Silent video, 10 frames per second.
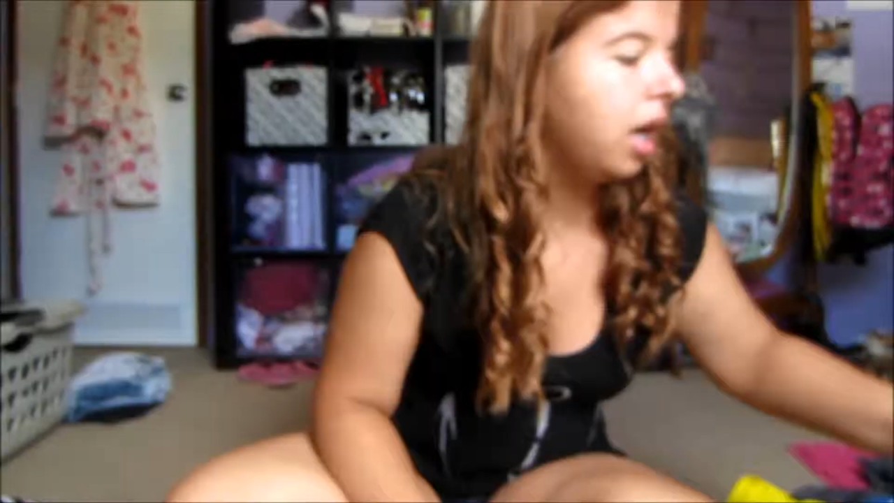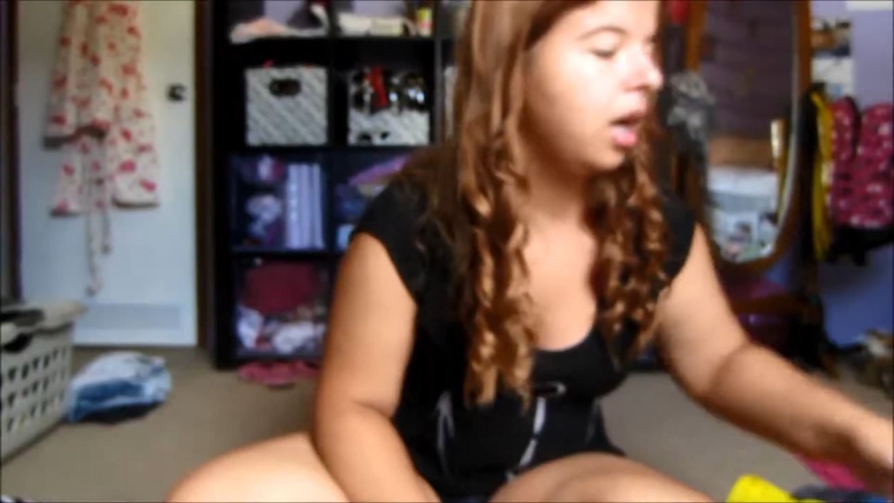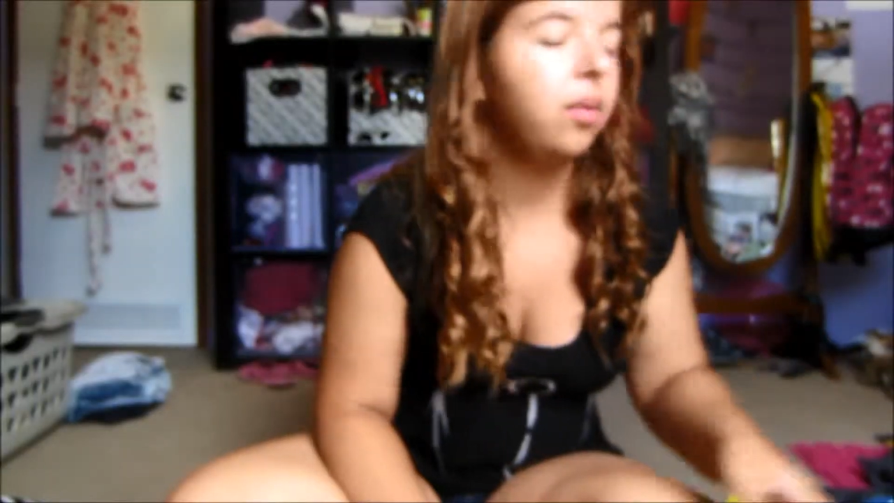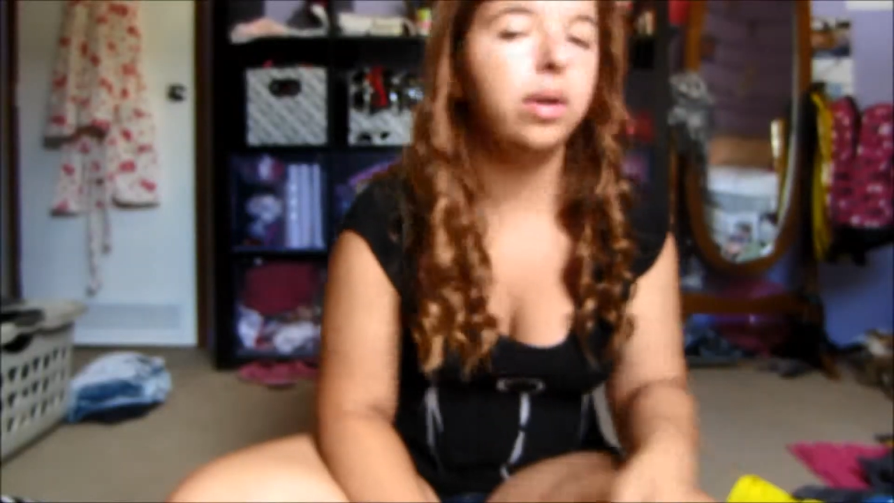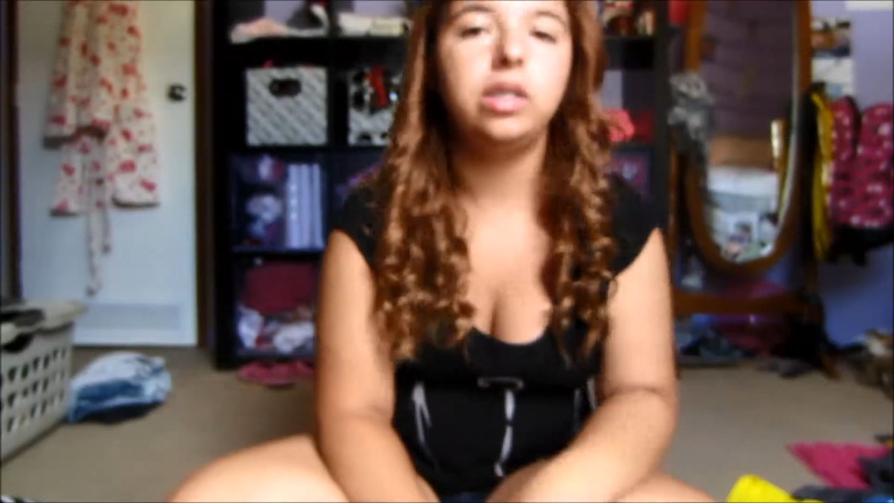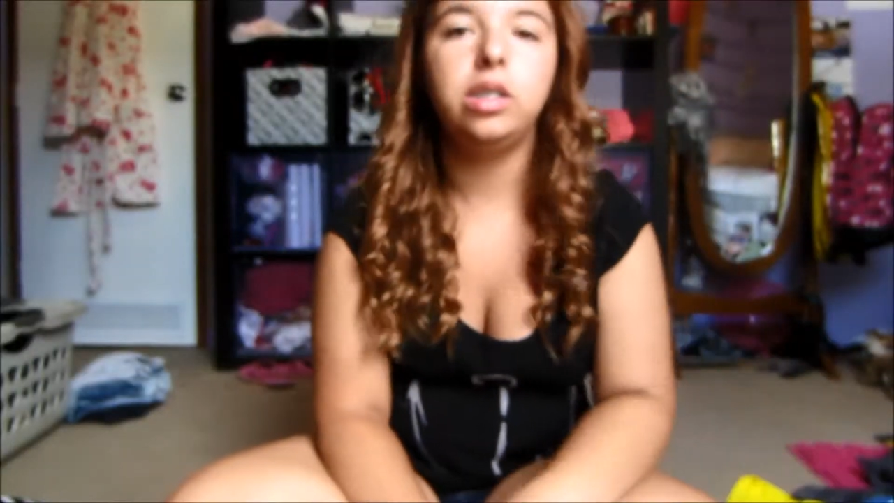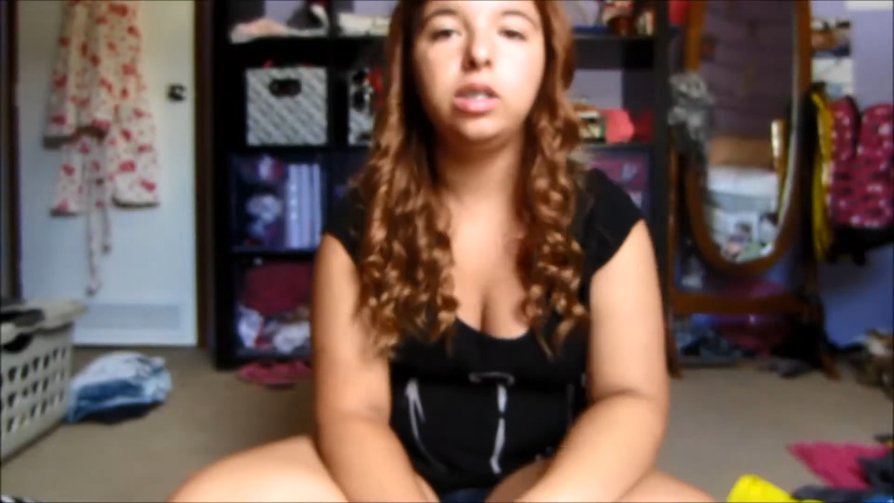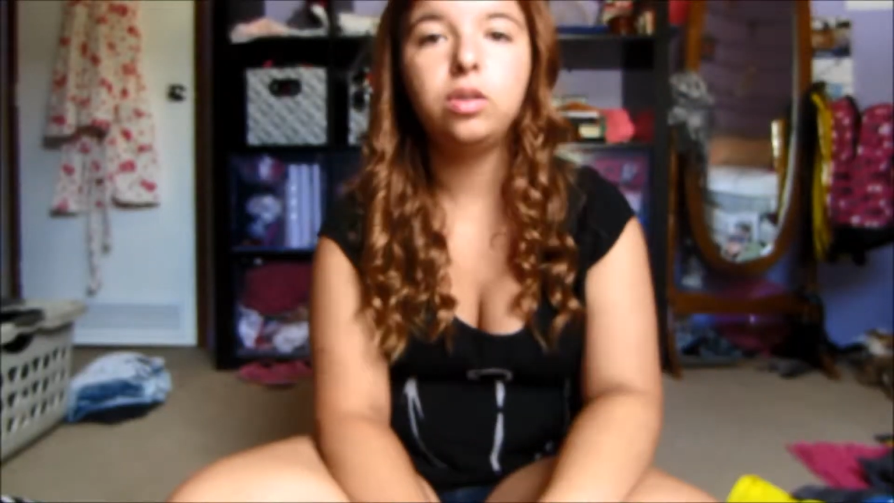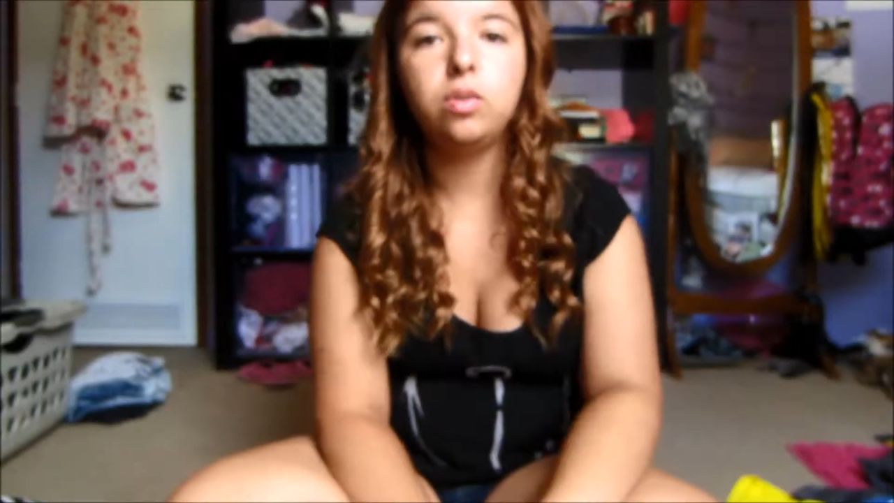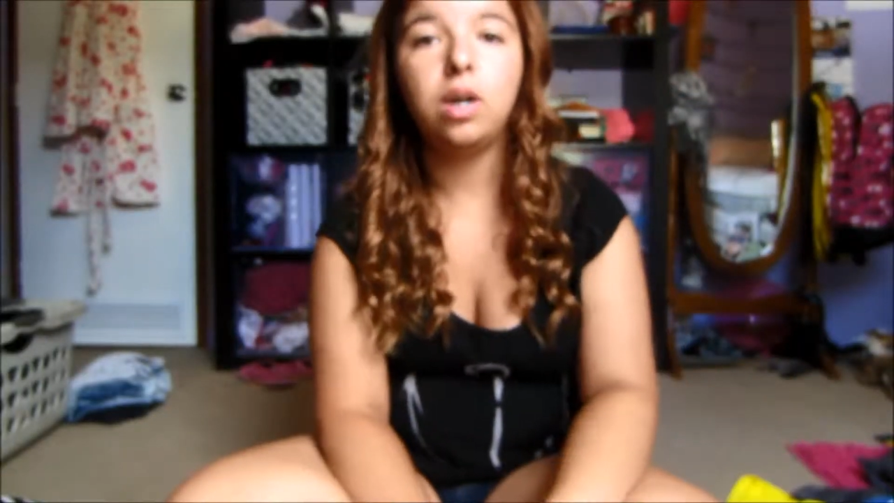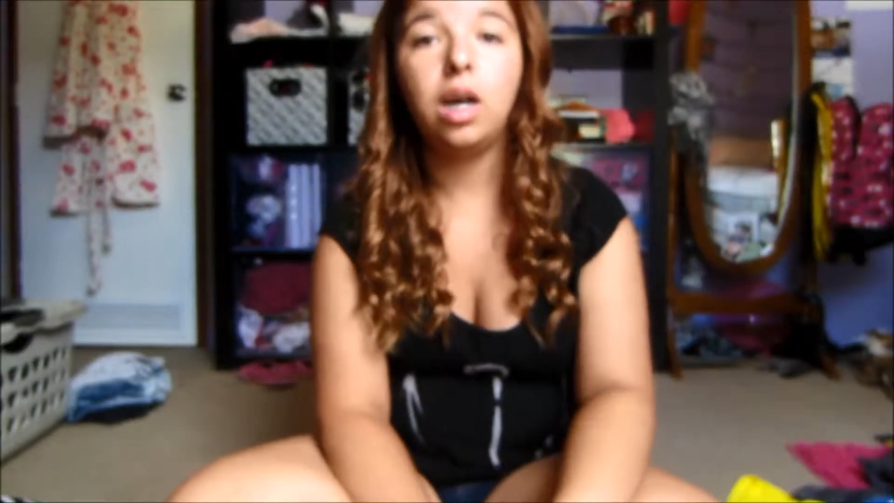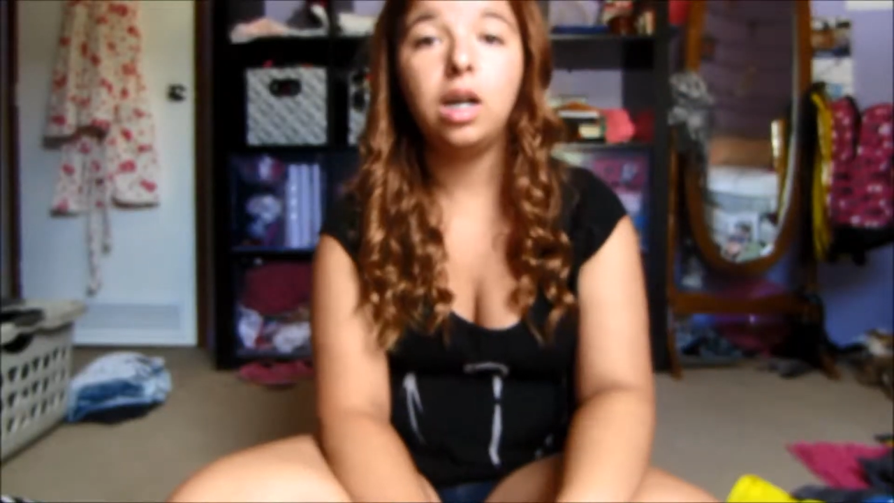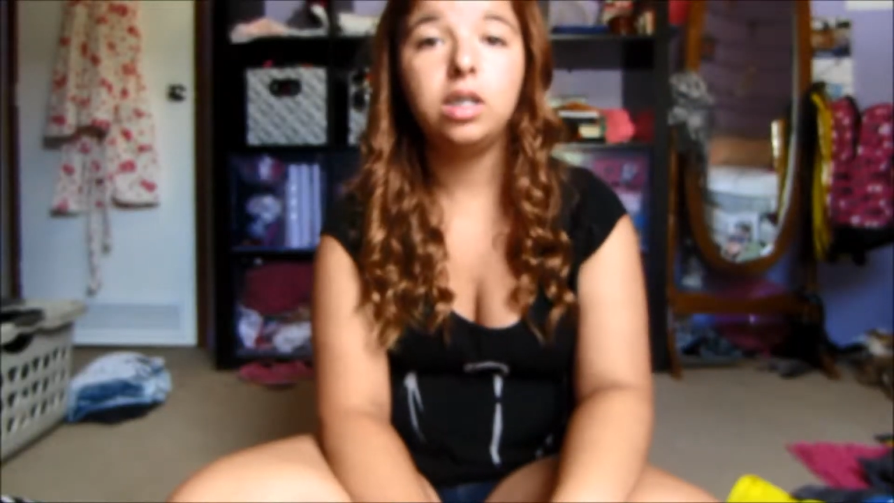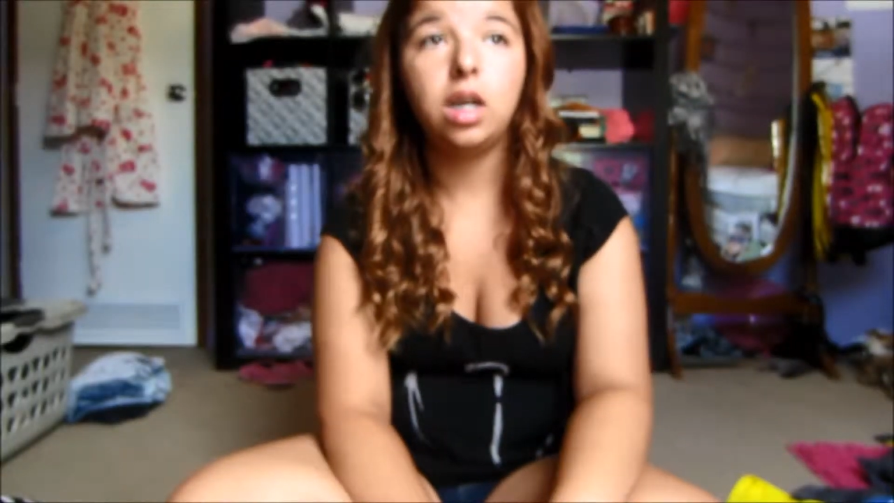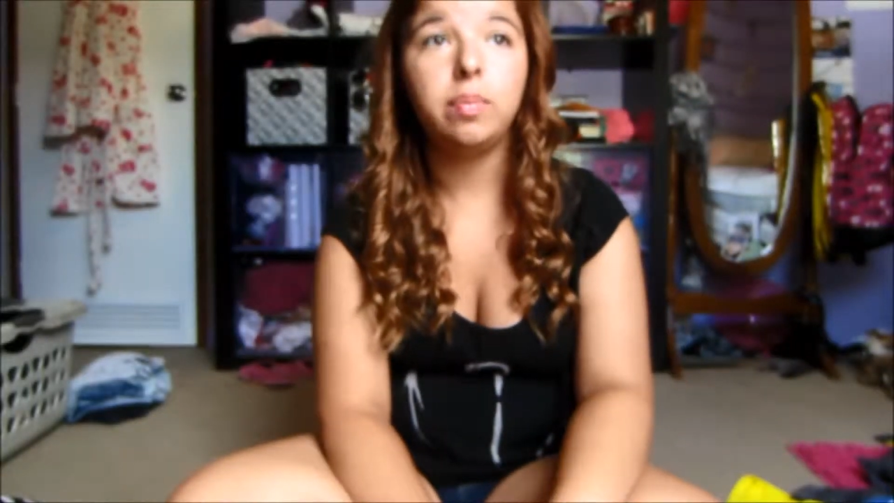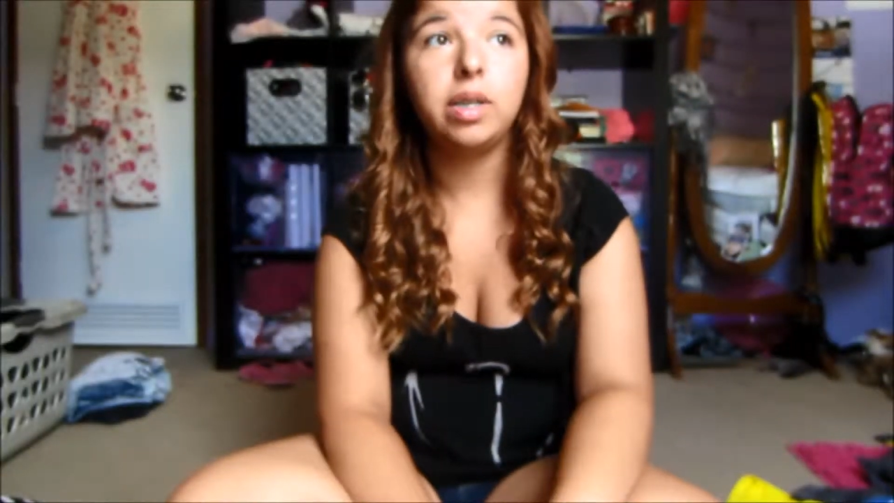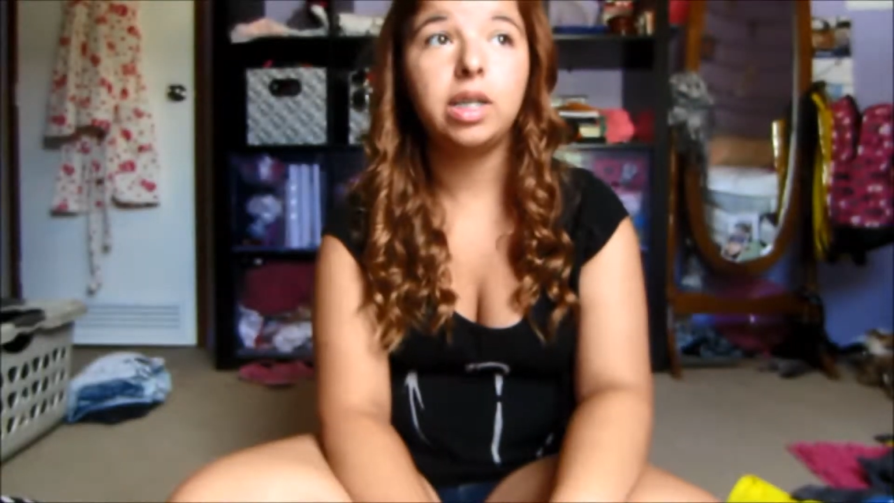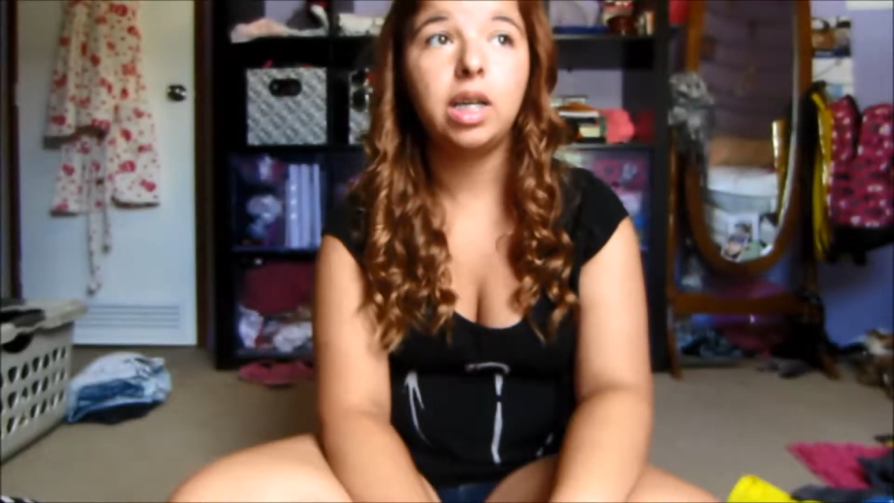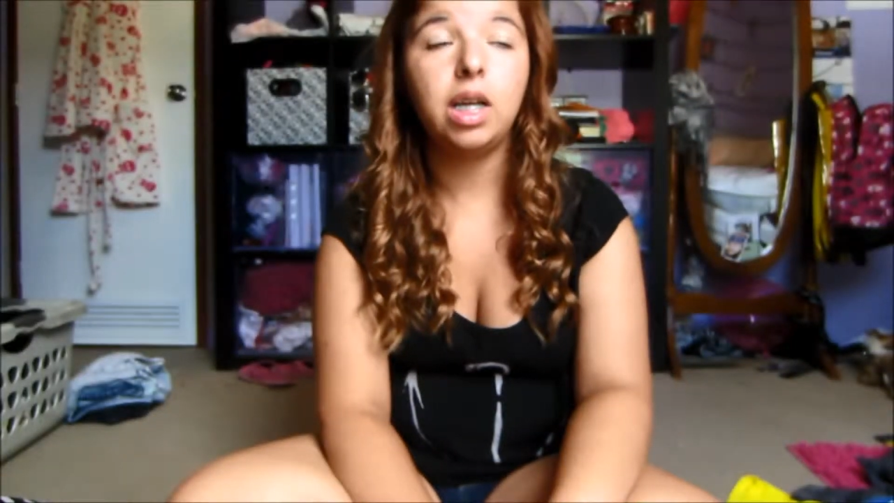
I went to Hot Topic